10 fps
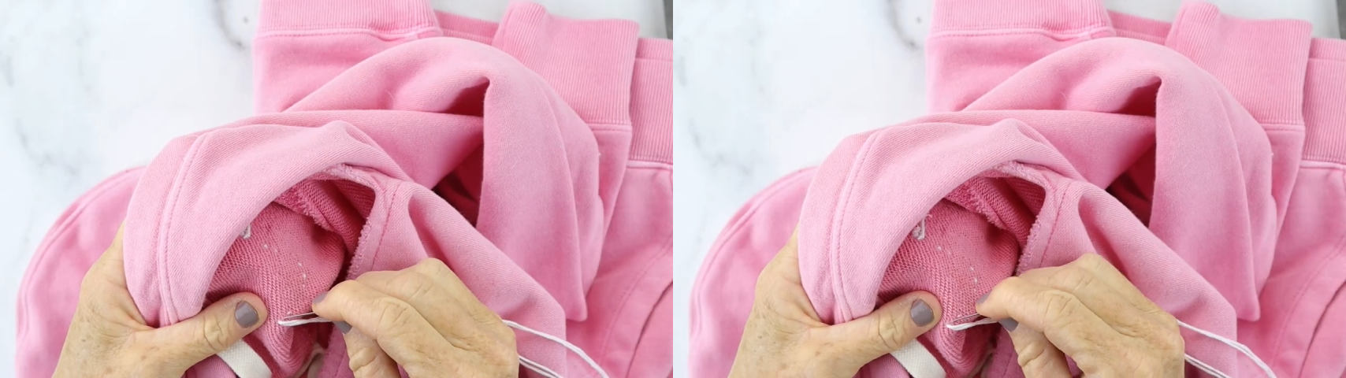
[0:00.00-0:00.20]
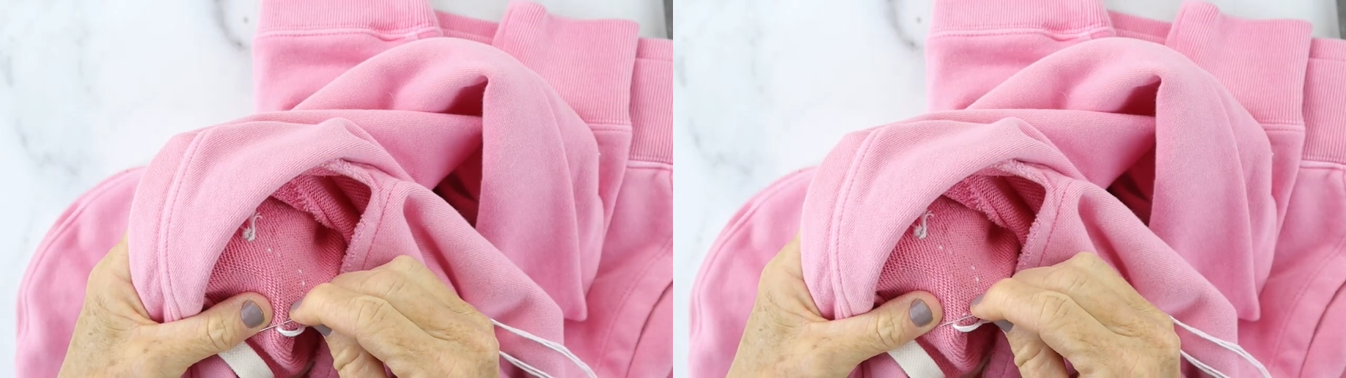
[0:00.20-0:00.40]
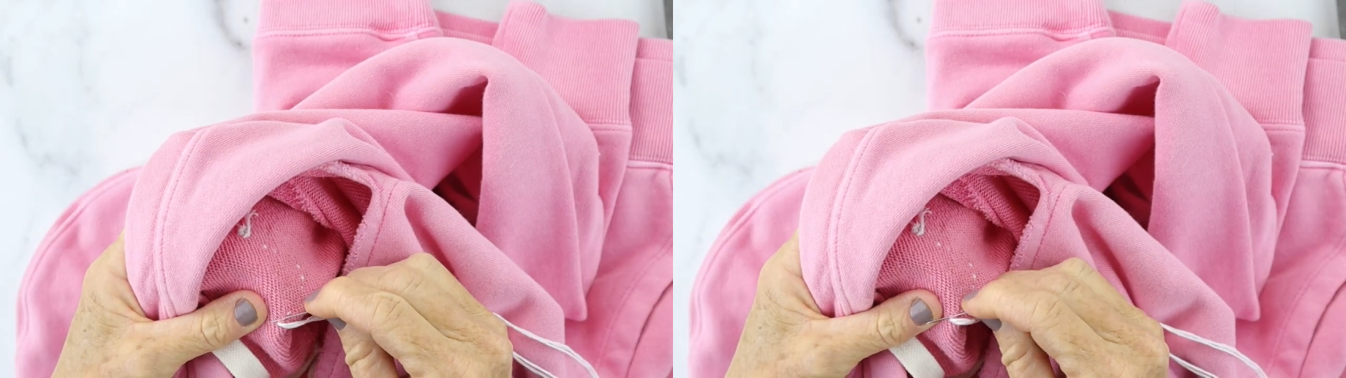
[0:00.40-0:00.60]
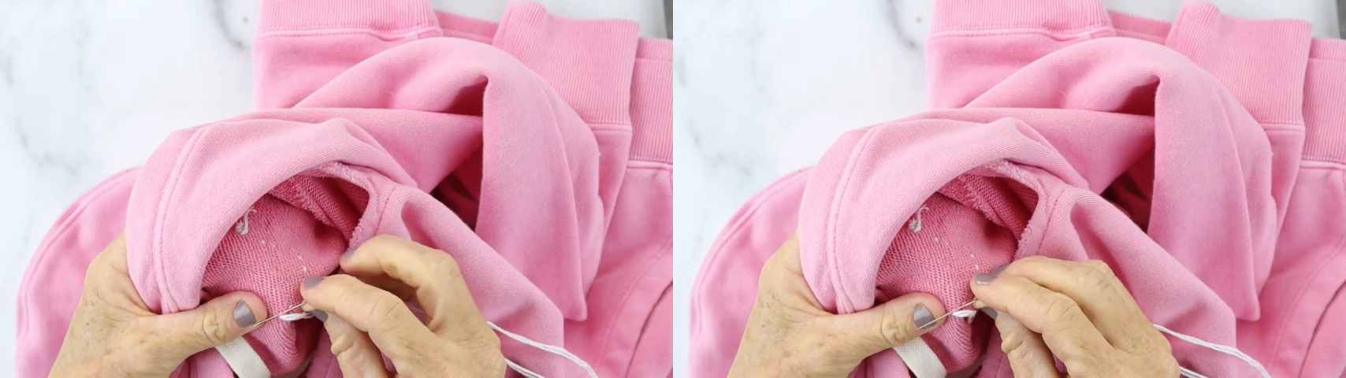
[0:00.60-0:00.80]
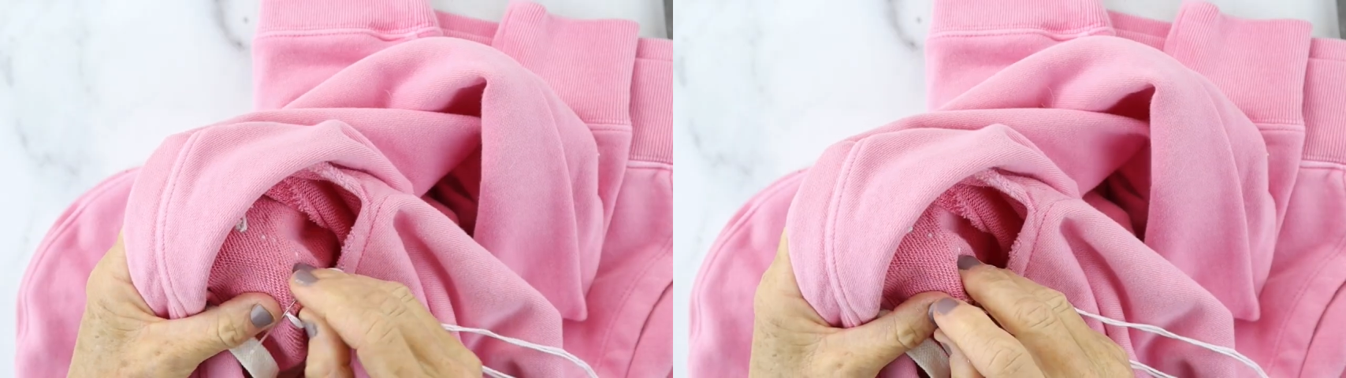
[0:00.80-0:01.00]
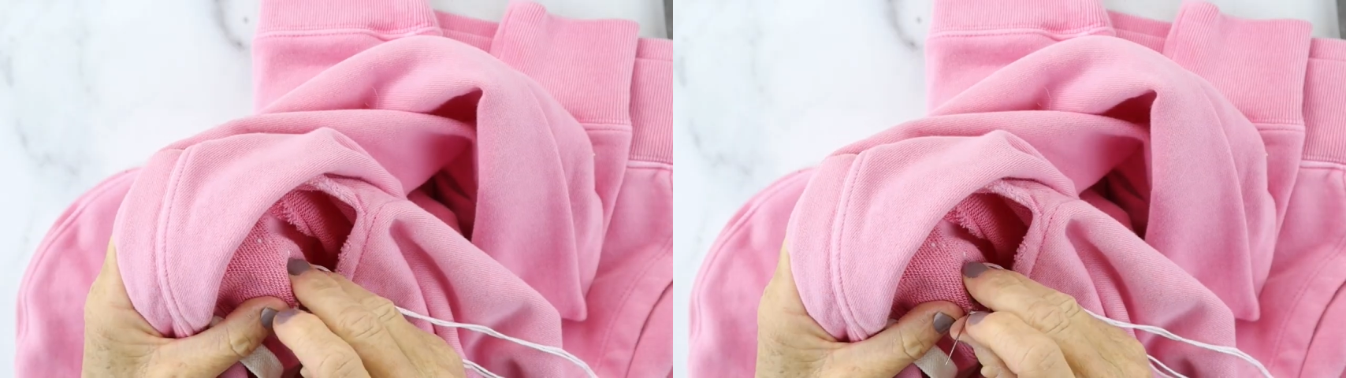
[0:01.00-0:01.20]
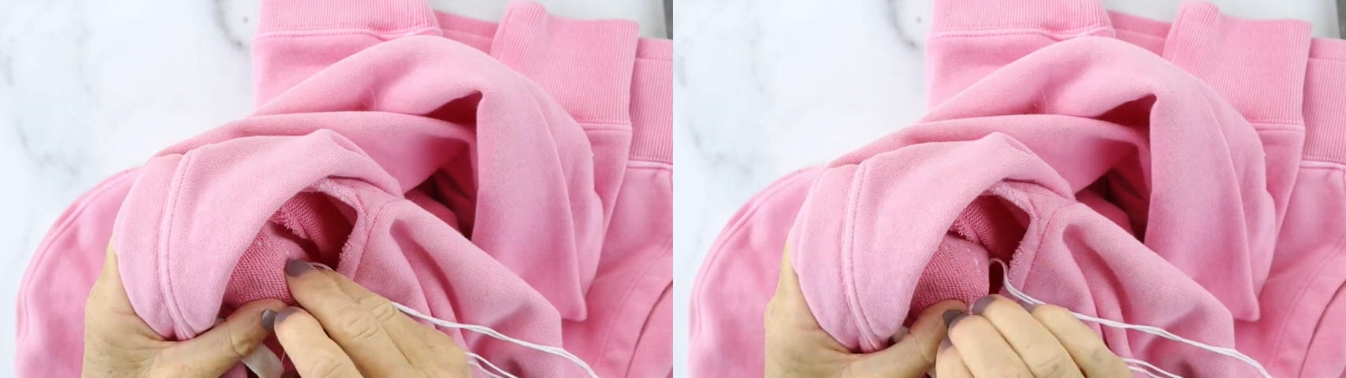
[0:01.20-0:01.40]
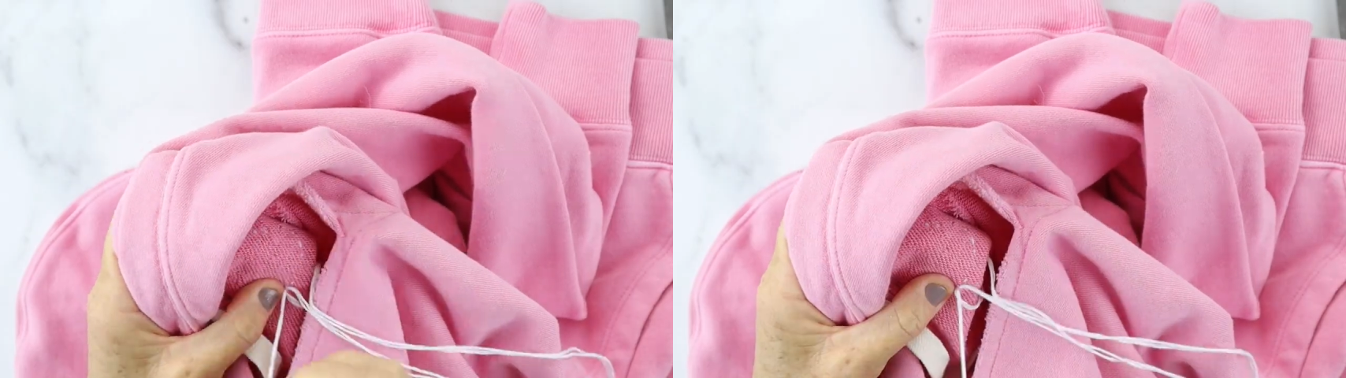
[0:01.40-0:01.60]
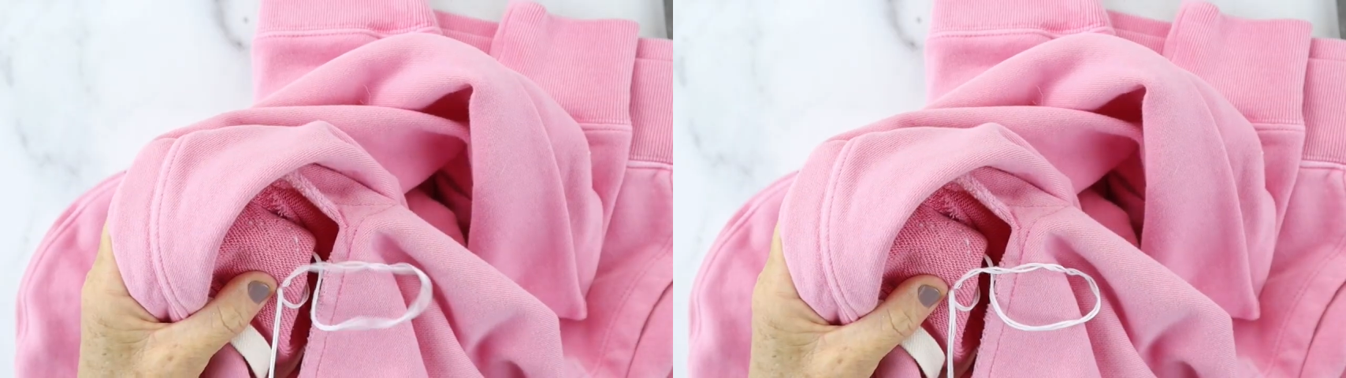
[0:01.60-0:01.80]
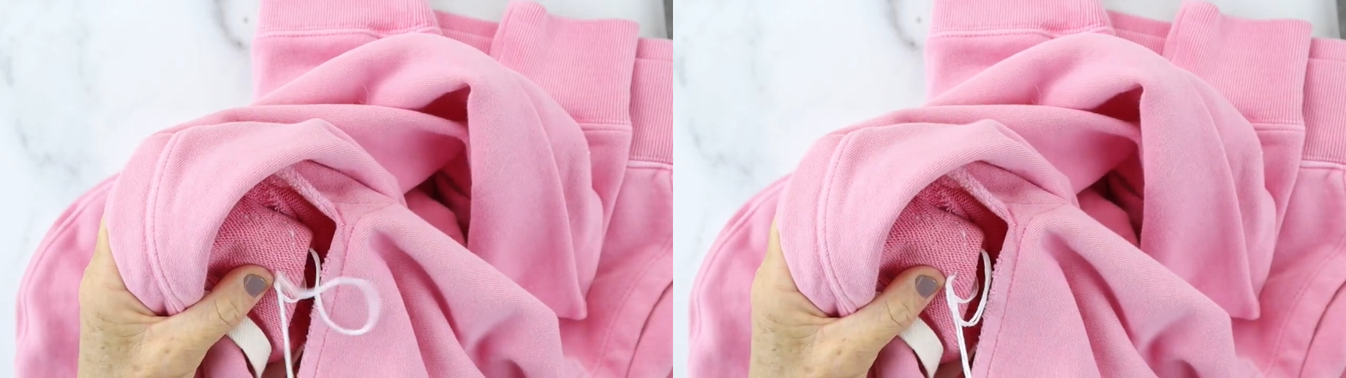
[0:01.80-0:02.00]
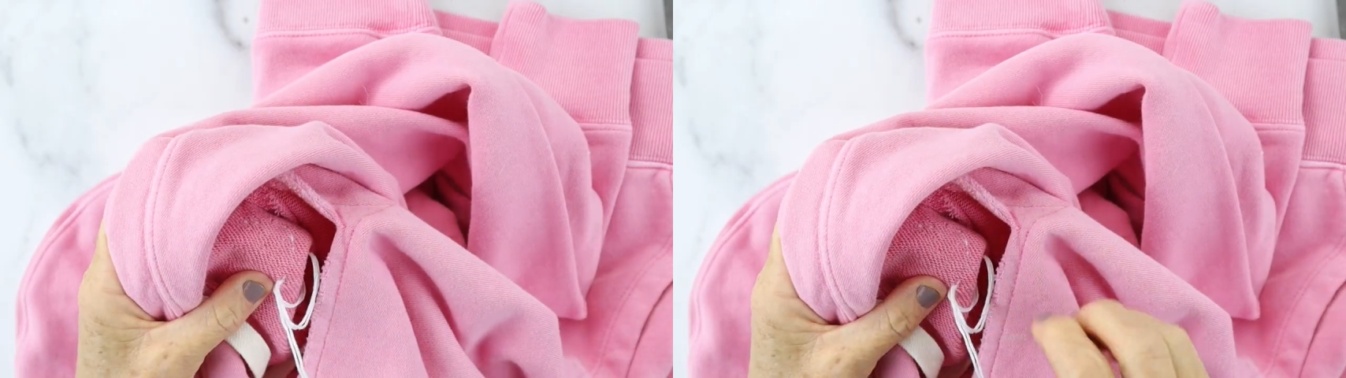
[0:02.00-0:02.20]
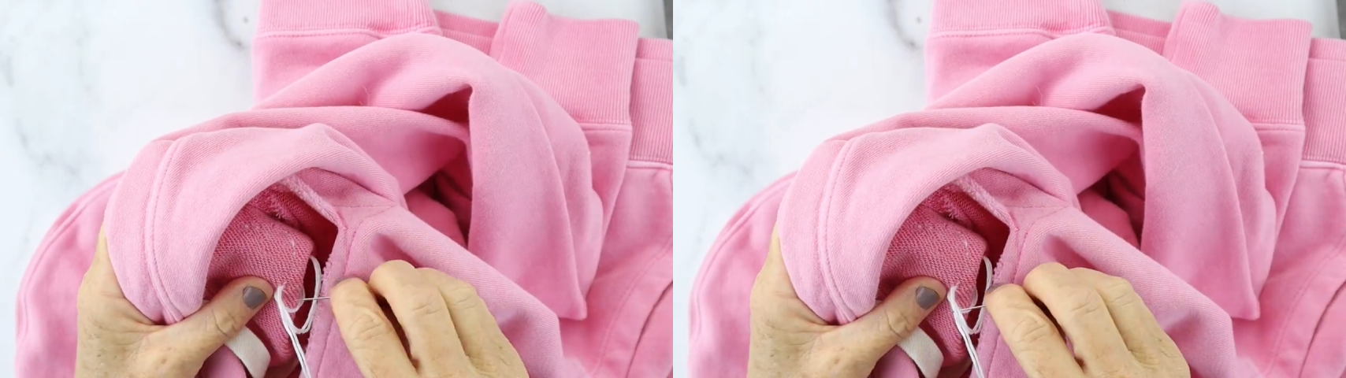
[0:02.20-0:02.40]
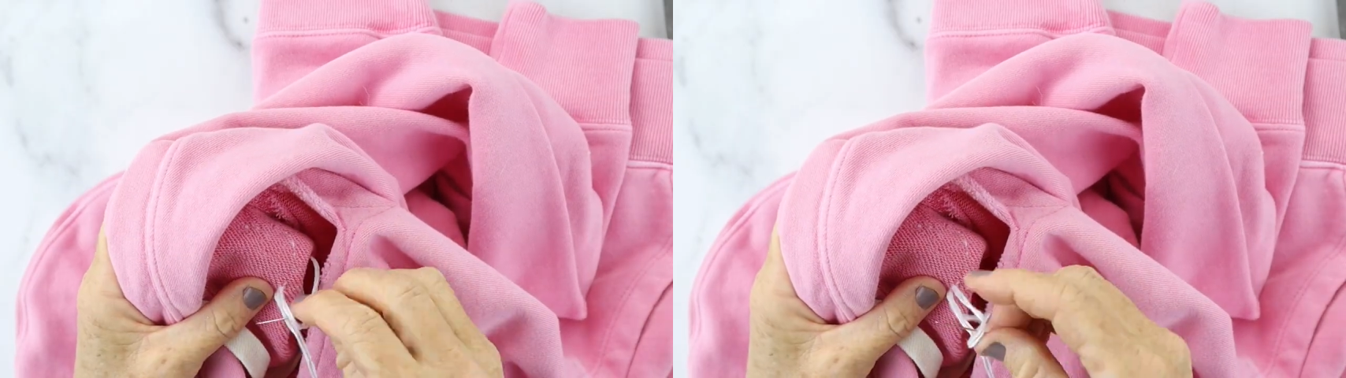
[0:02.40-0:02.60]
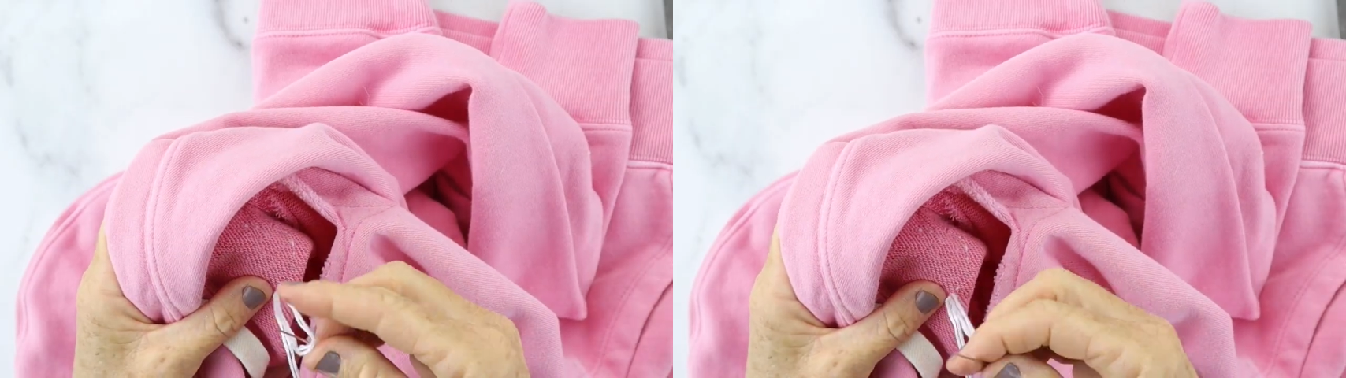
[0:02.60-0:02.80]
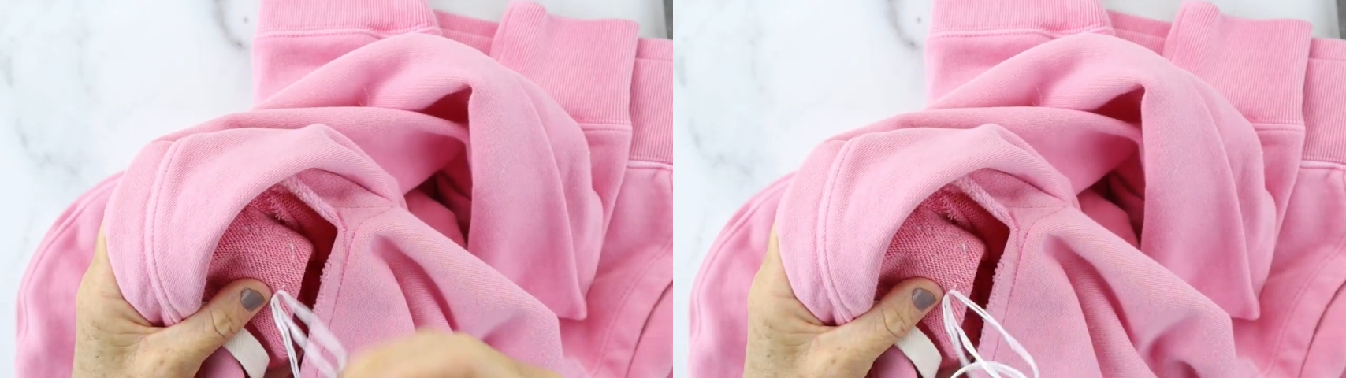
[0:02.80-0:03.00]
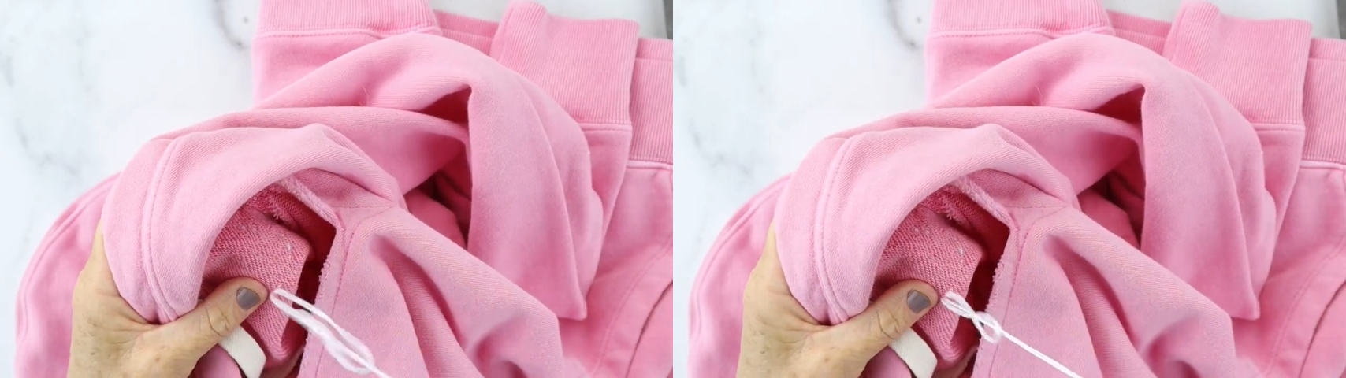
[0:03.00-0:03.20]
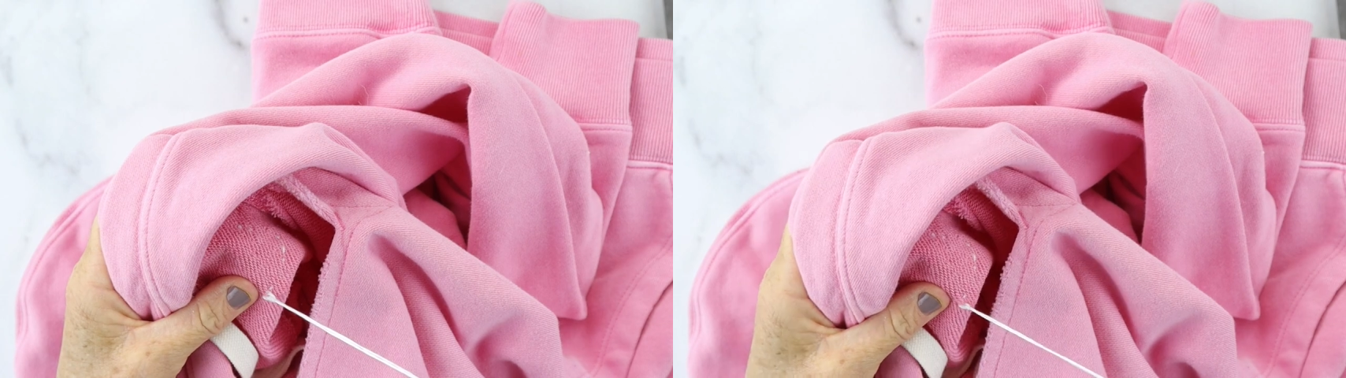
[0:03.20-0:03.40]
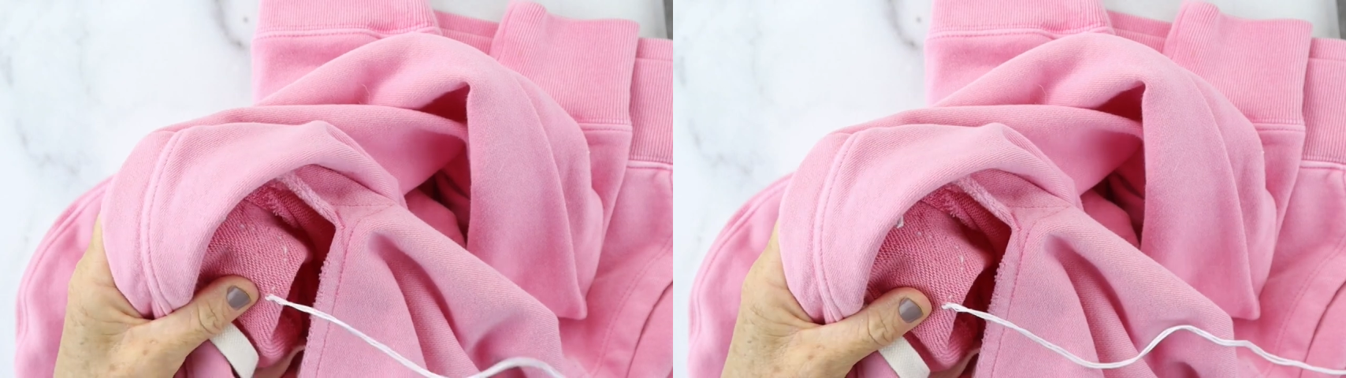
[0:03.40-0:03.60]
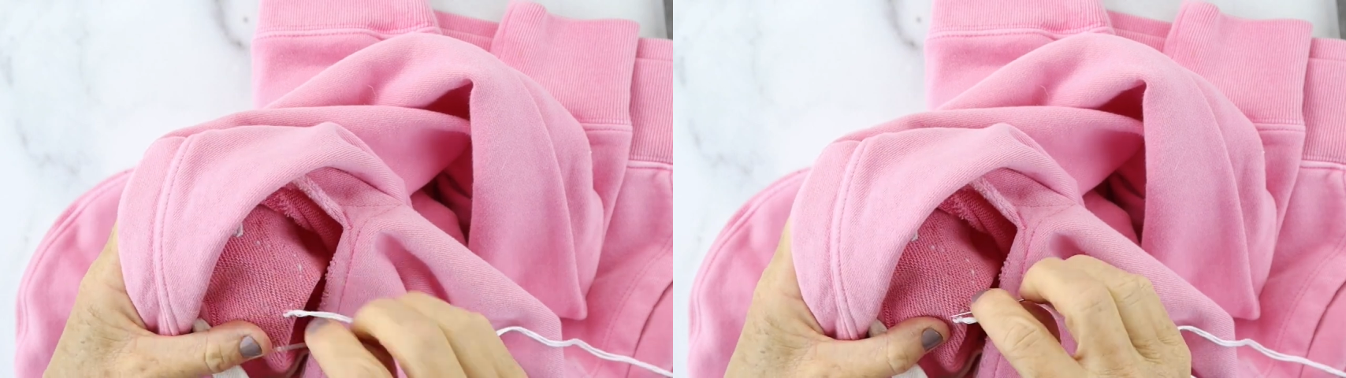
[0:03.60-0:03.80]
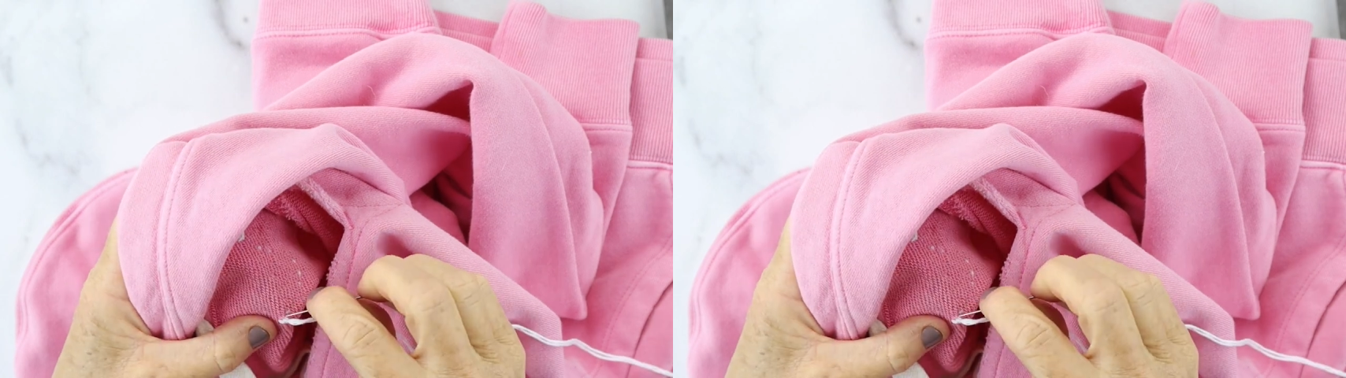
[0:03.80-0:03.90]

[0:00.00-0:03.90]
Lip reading: Nobody's mouth can be seen.